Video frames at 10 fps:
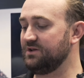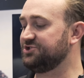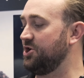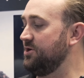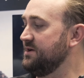
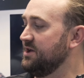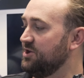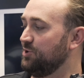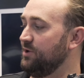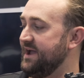So
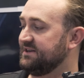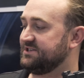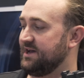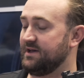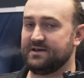you'll
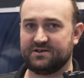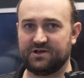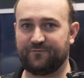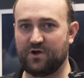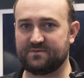enter
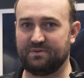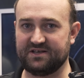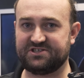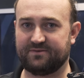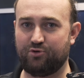different ballistic